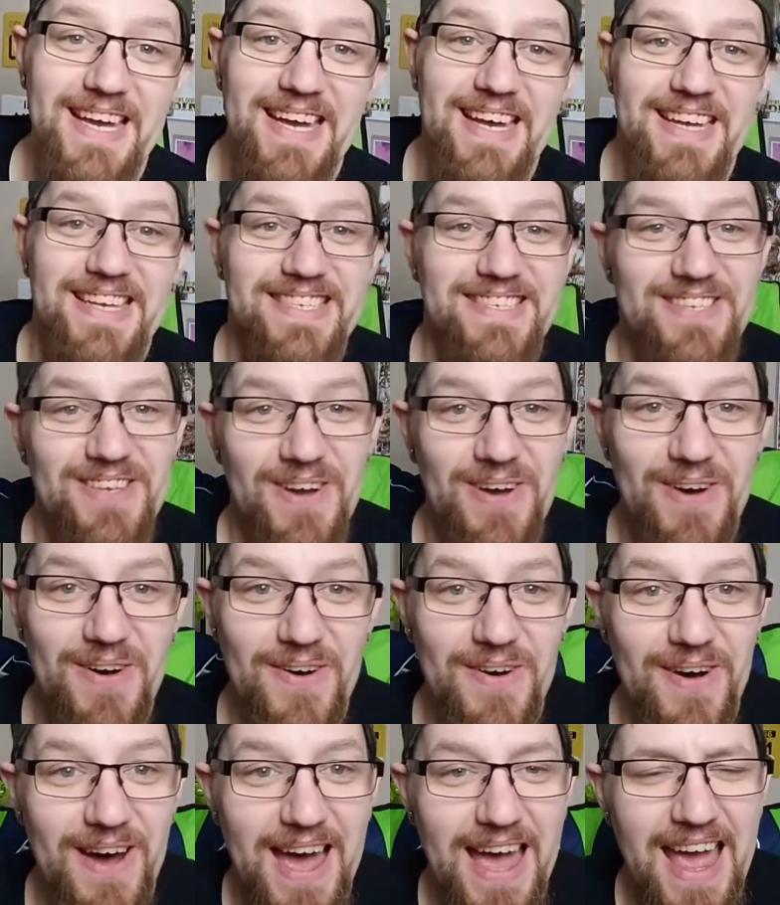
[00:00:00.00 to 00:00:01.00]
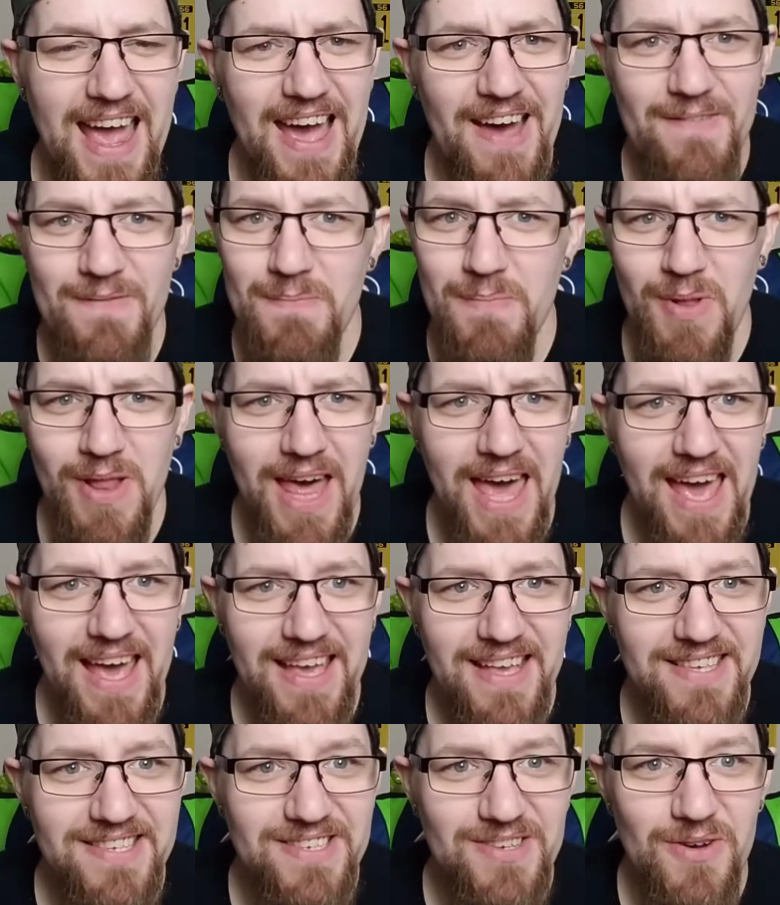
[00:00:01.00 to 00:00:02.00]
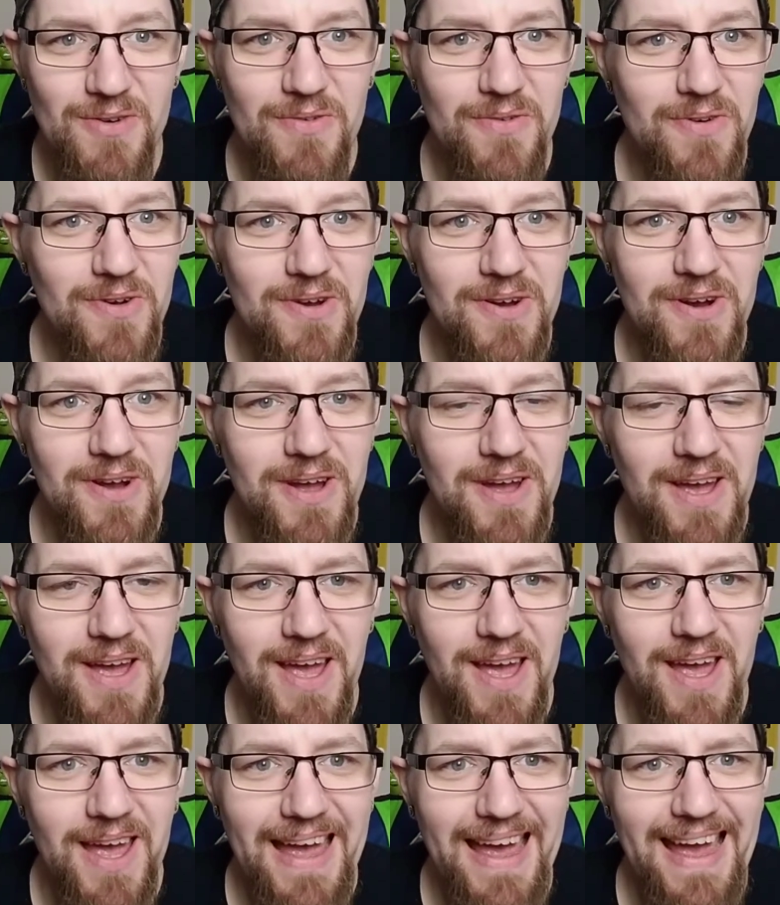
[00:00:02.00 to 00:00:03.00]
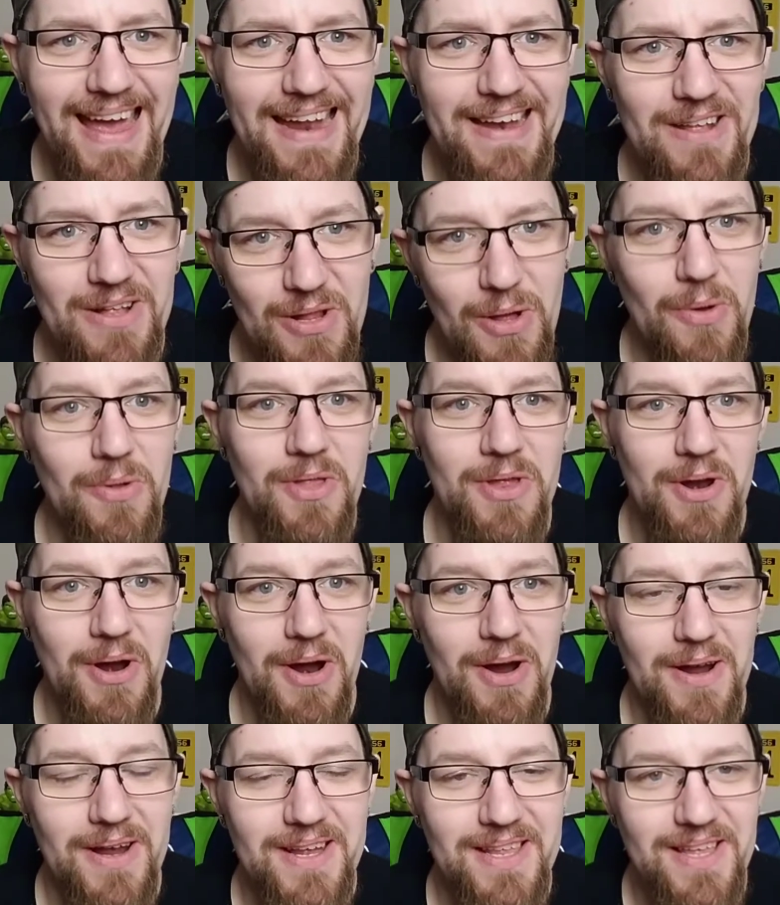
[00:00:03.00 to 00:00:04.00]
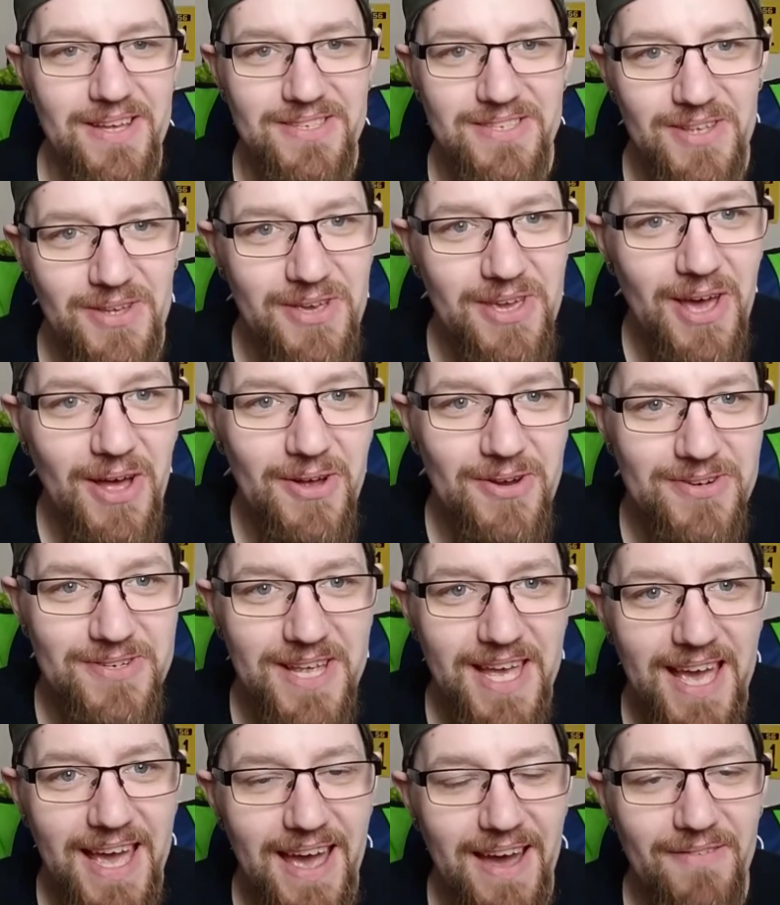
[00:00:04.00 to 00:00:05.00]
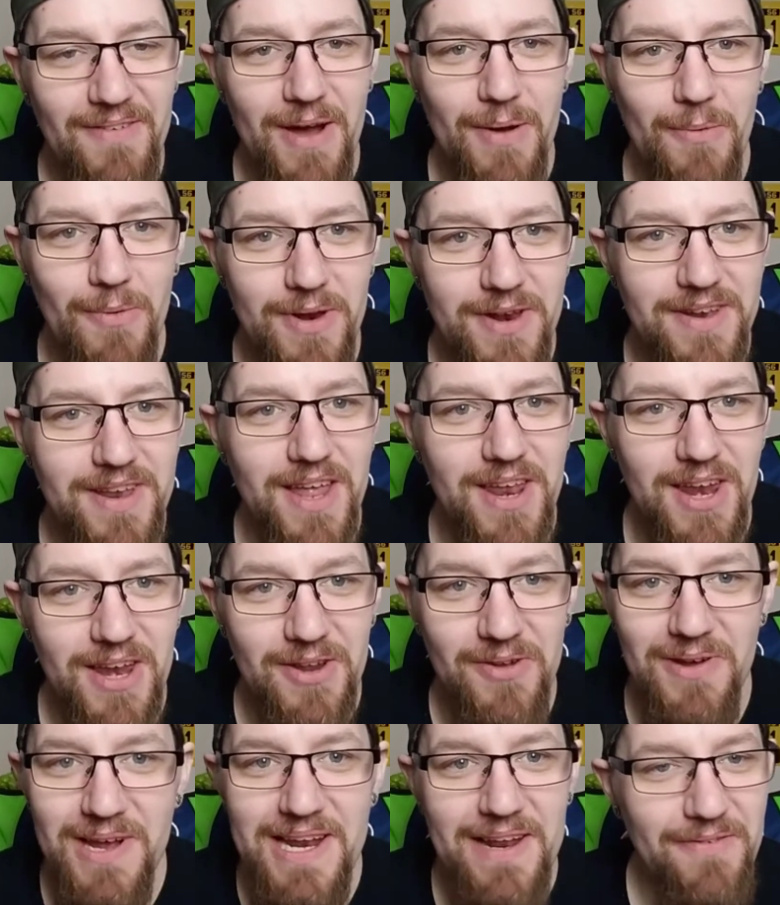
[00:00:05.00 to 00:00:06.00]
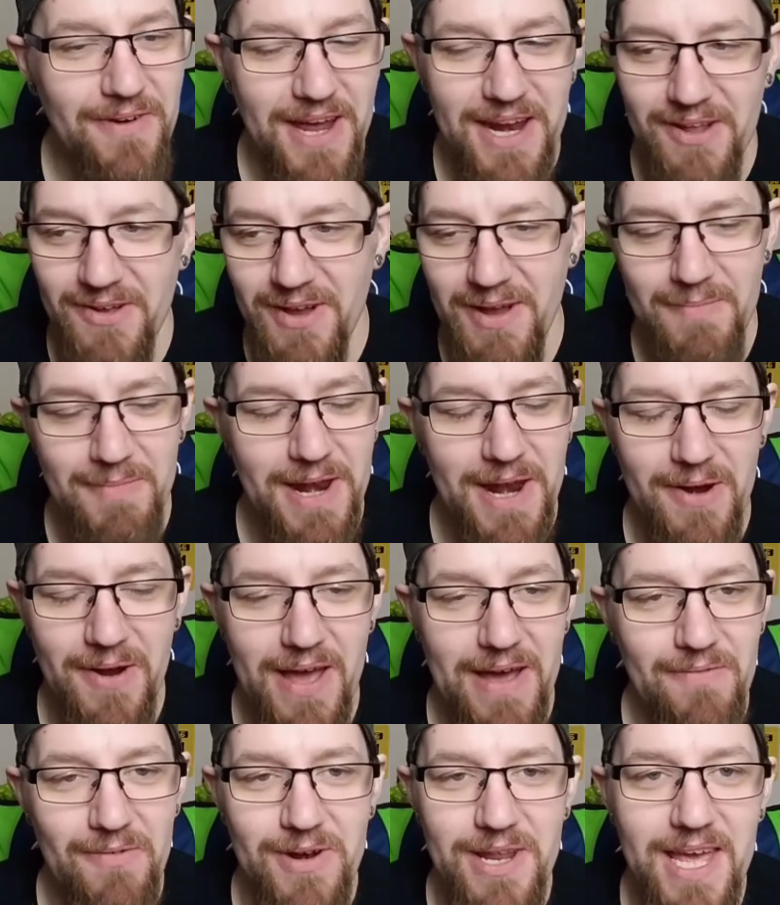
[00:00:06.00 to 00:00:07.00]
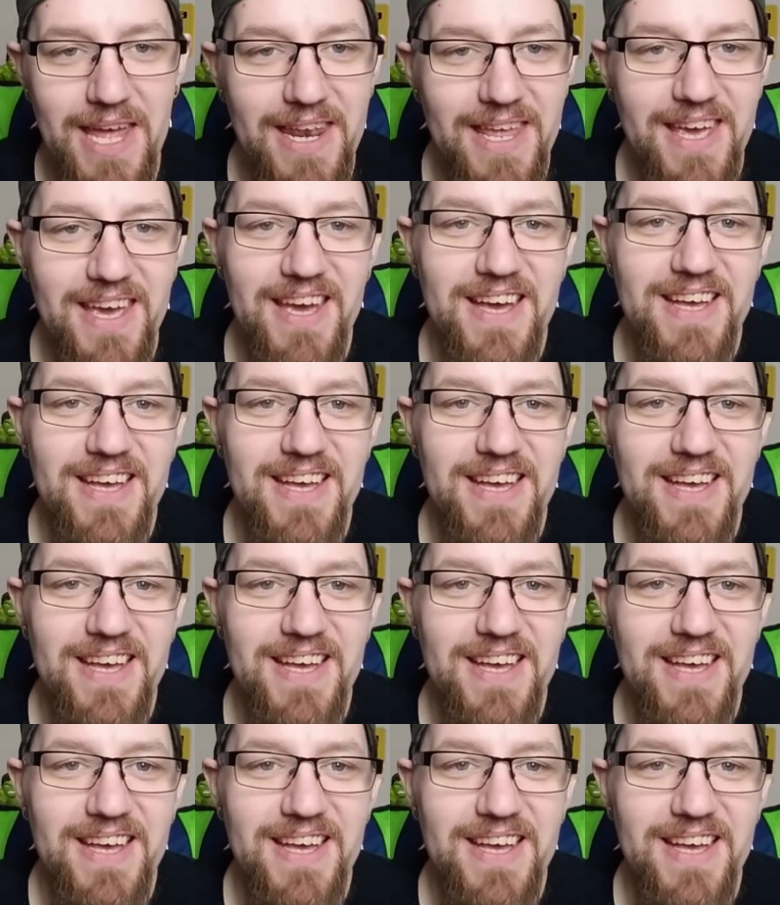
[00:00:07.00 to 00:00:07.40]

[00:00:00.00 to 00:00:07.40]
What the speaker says: So I have black, silver, and glow-in-the-dark. Those are the only colors I have. I would have done it in green if I had a green, but I don't have one yet.